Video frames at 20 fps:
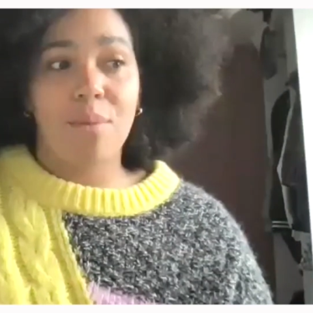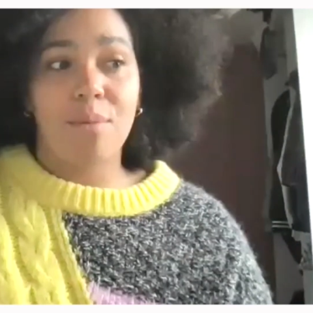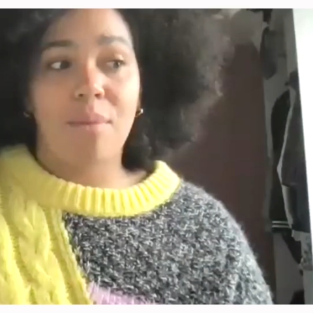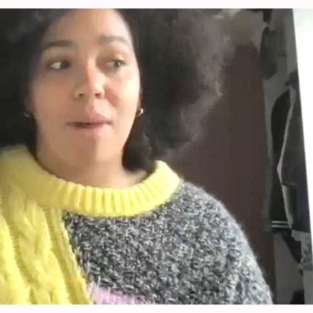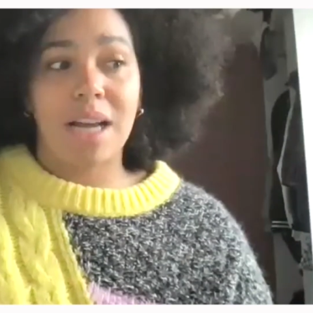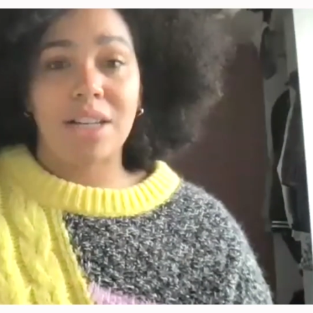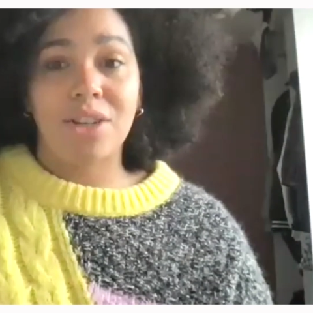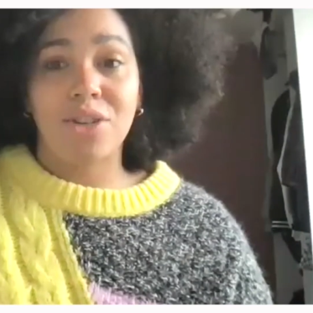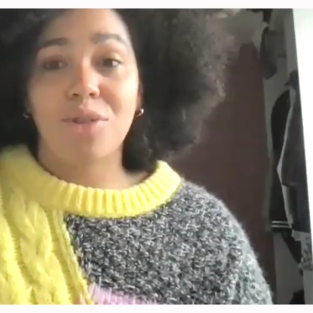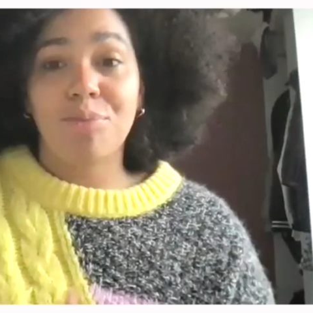
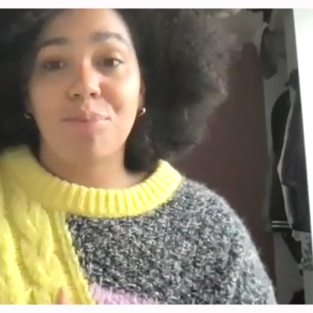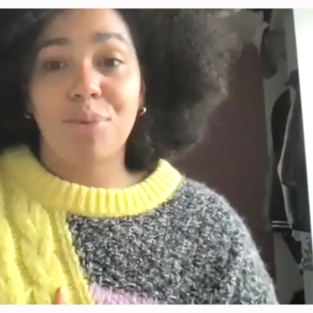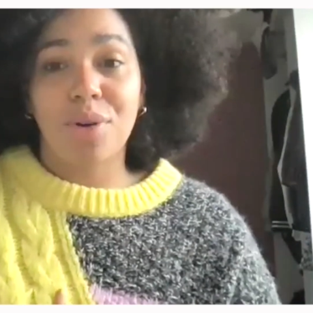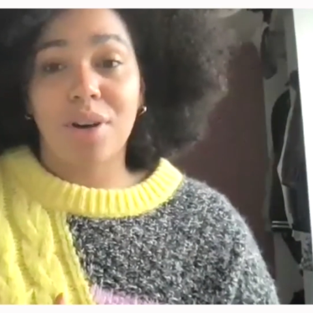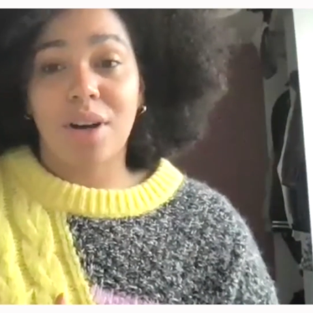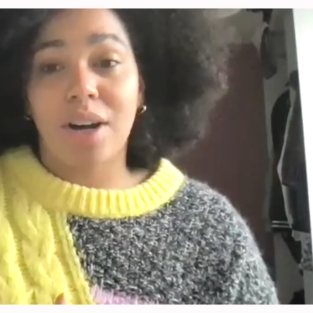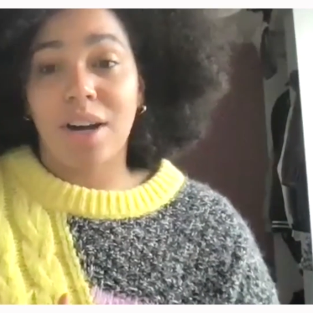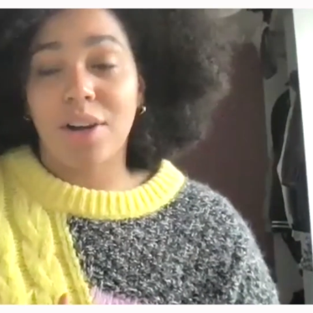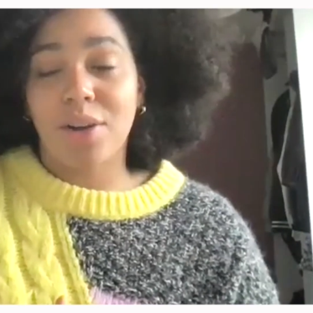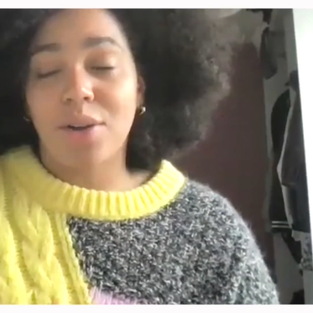my new
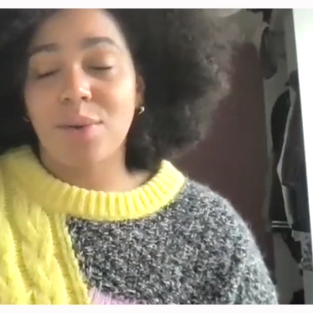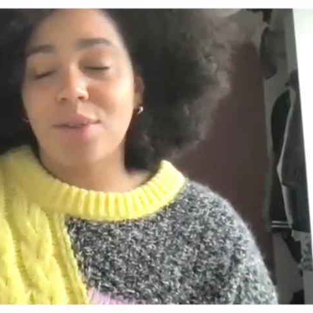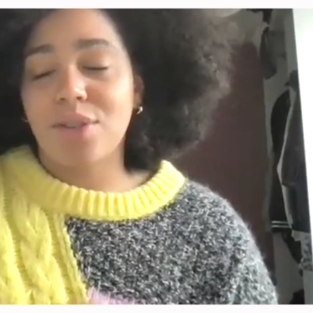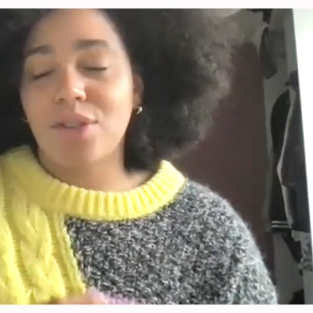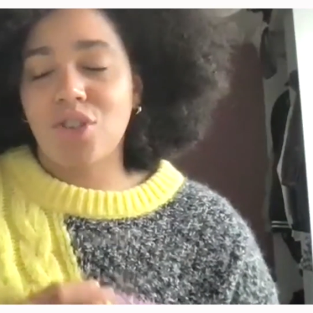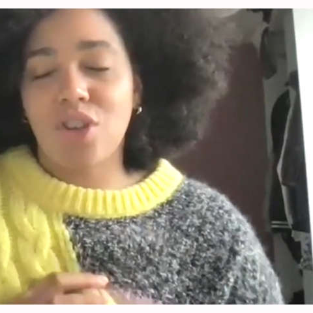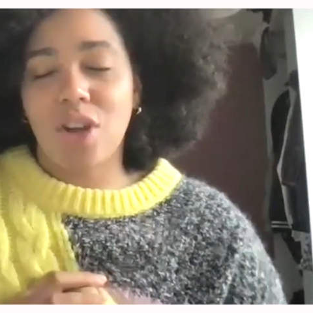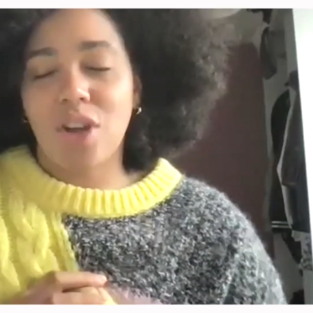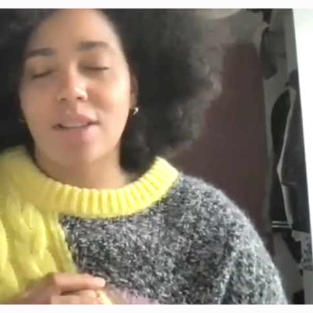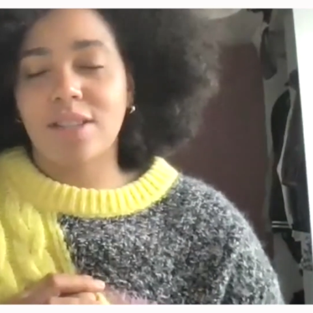booker, who's
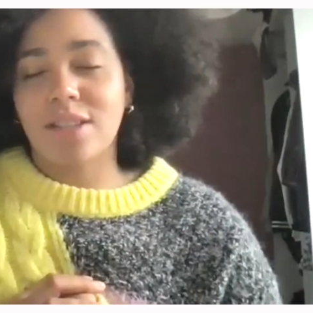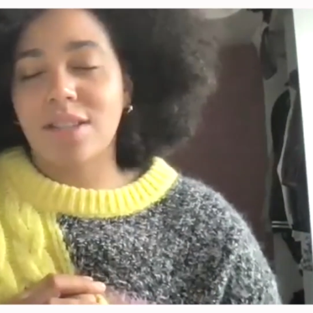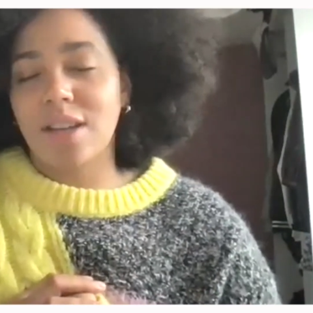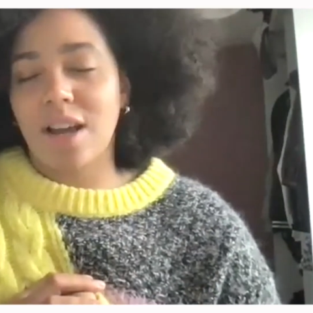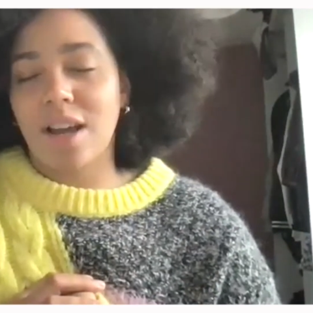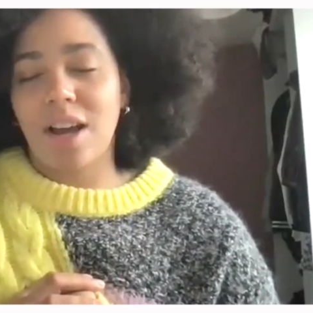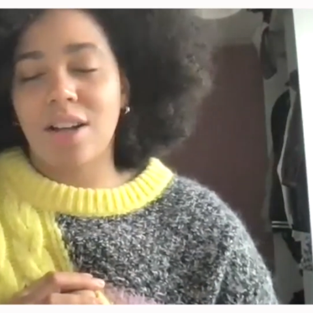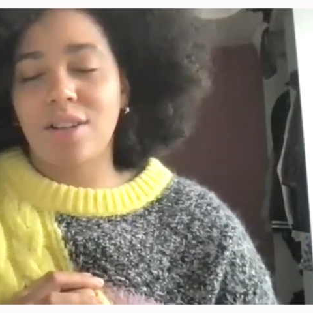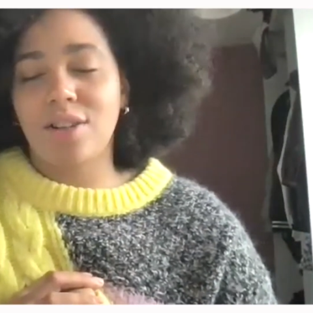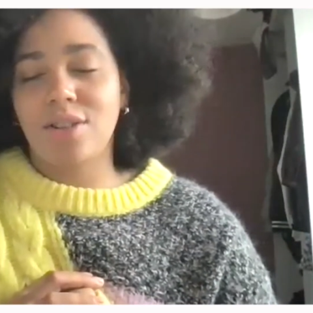just
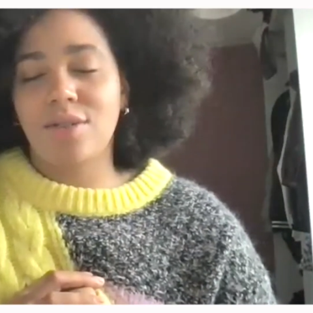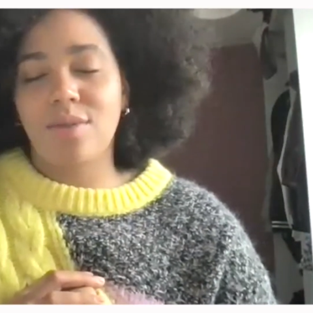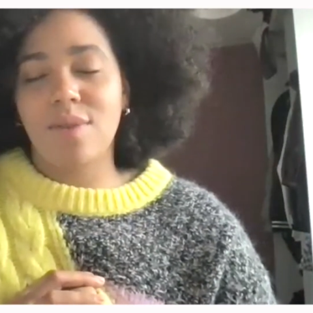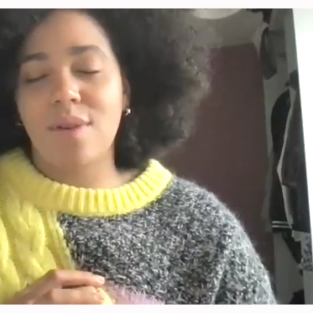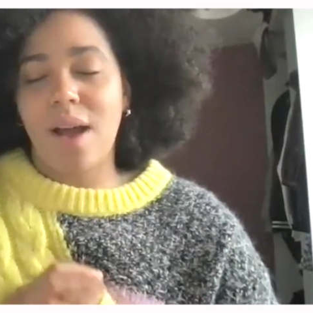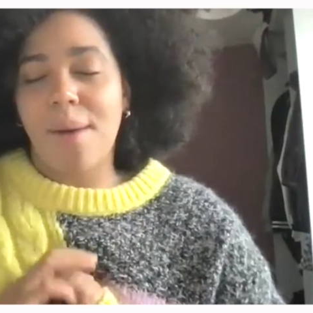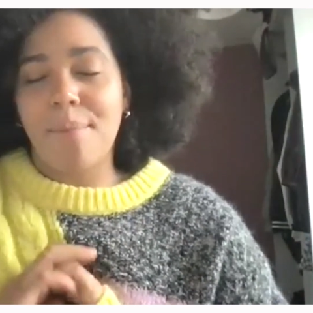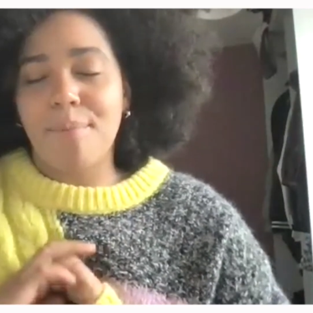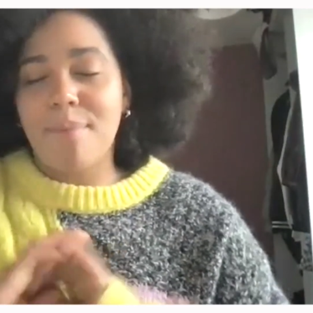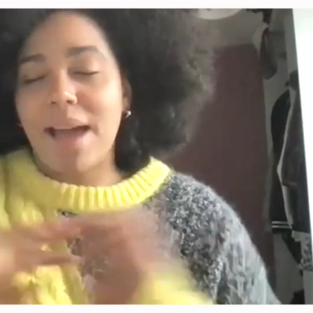a
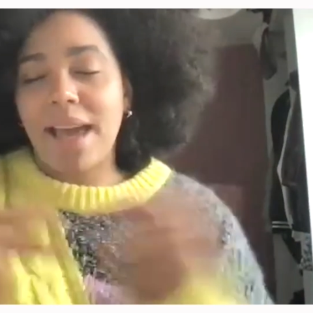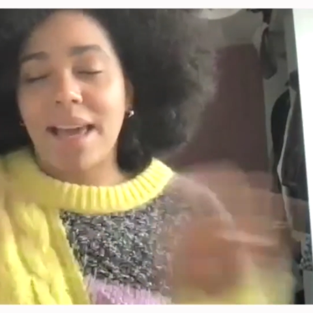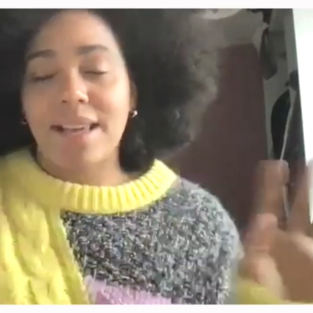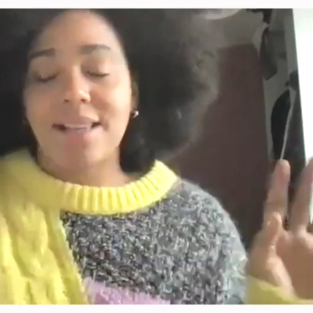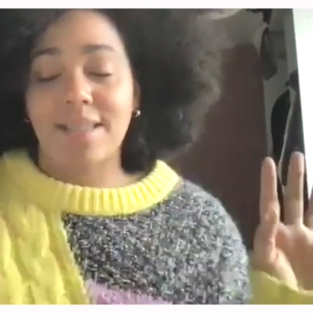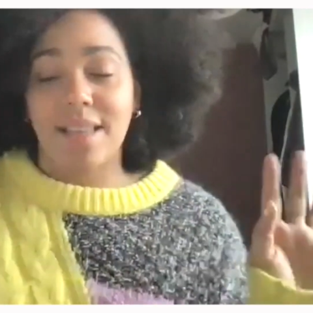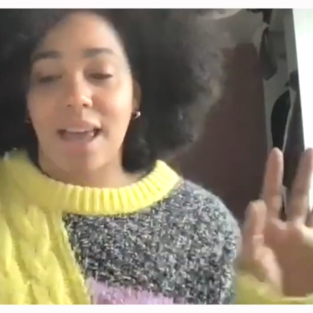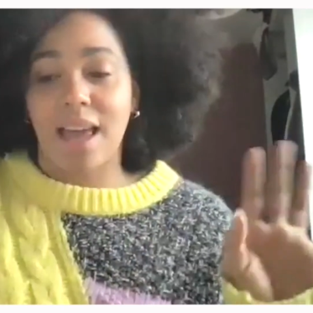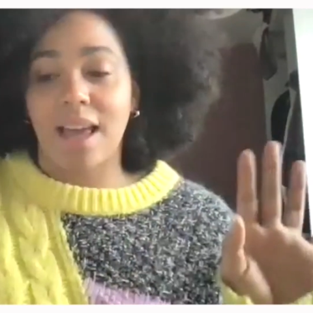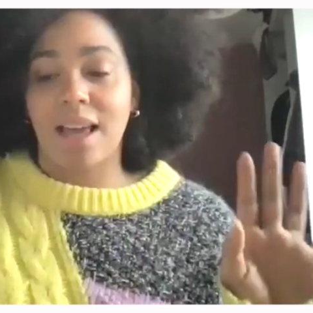
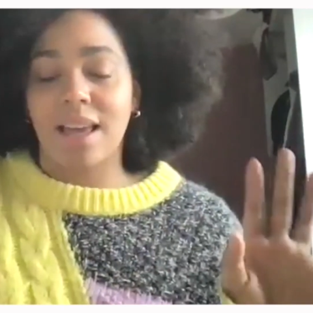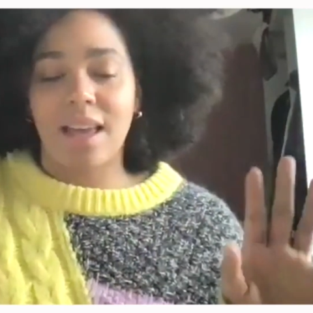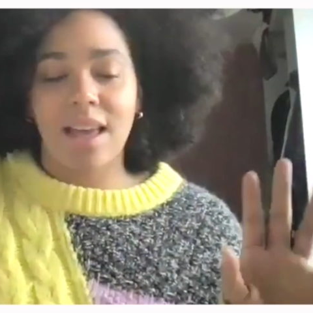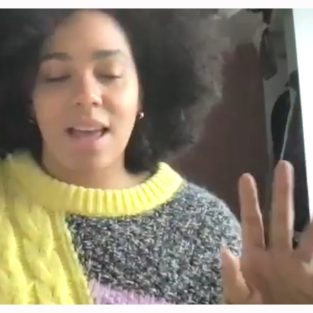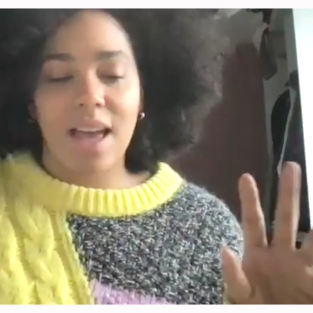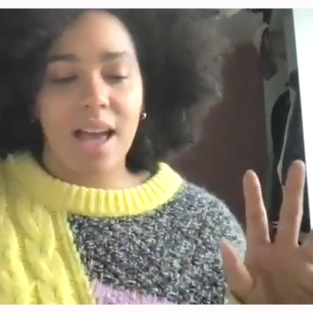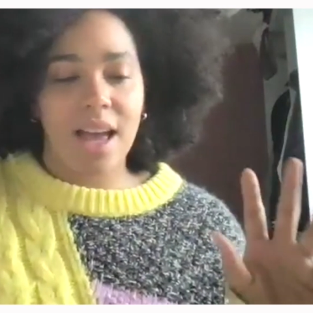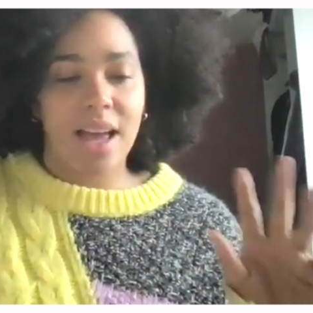amazing,